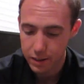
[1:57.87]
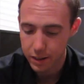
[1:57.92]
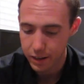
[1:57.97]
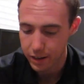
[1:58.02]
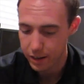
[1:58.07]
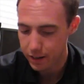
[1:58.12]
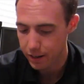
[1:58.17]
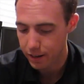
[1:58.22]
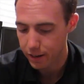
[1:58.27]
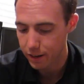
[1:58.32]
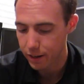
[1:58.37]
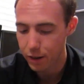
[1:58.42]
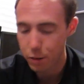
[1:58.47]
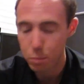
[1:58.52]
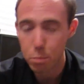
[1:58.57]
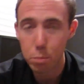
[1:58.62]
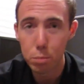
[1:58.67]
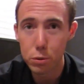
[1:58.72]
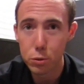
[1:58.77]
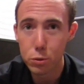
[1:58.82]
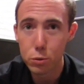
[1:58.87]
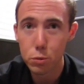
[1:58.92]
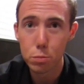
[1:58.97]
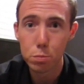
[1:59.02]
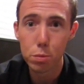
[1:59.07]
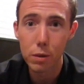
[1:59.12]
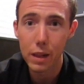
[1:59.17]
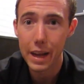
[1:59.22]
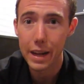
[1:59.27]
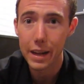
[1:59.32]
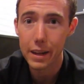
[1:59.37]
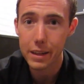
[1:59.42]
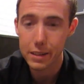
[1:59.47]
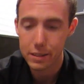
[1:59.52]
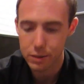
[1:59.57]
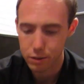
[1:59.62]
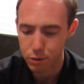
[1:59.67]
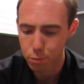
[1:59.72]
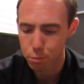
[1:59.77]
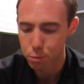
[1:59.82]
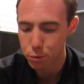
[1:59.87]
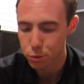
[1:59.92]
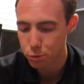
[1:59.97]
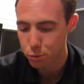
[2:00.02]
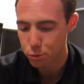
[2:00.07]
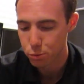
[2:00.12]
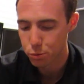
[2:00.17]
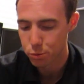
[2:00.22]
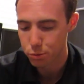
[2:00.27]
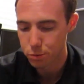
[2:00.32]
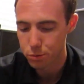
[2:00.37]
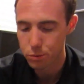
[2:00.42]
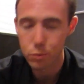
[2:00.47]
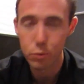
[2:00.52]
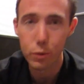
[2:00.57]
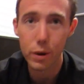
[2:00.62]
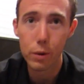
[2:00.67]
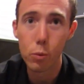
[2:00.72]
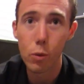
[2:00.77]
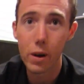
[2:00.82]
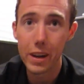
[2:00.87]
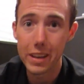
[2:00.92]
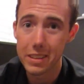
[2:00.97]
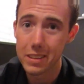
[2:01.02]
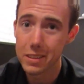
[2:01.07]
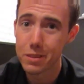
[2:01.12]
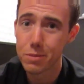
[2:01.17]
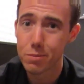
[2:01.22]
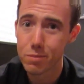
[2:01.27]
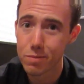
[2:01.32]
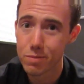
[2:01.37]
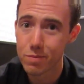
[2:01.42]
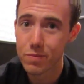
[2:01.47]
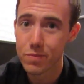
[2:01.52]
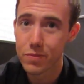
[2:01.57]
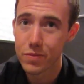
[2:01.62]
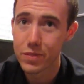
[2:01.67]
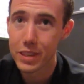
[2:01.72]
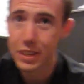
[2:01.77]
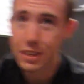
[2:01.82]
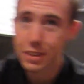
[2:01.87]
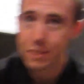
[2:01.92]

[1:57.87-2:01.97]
I did uh, blue, black, or blue, red, white. Oh, okay.